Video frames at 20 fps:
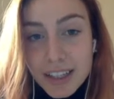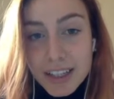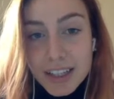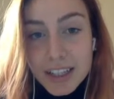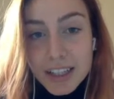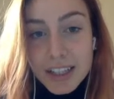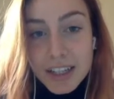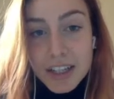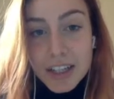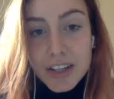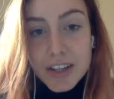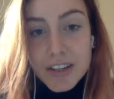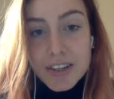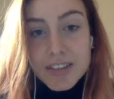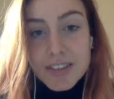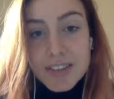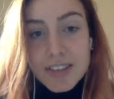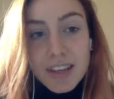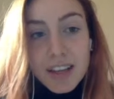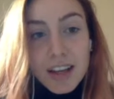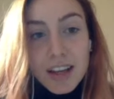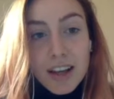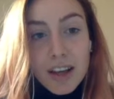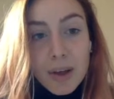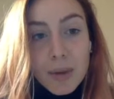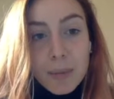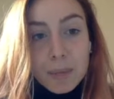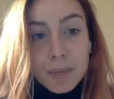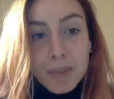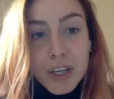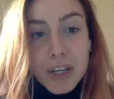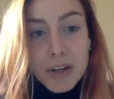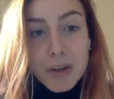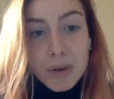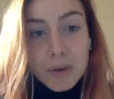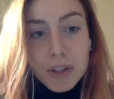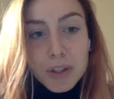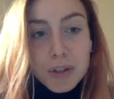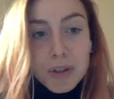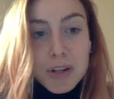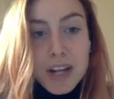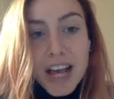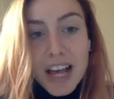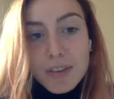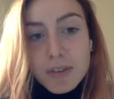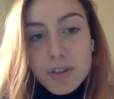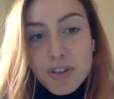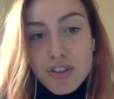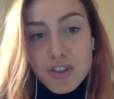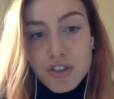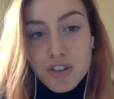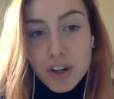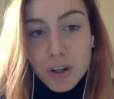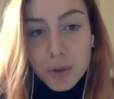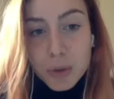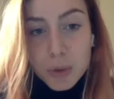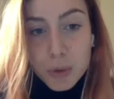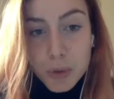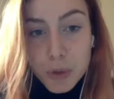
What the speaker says: because you don't have to struggle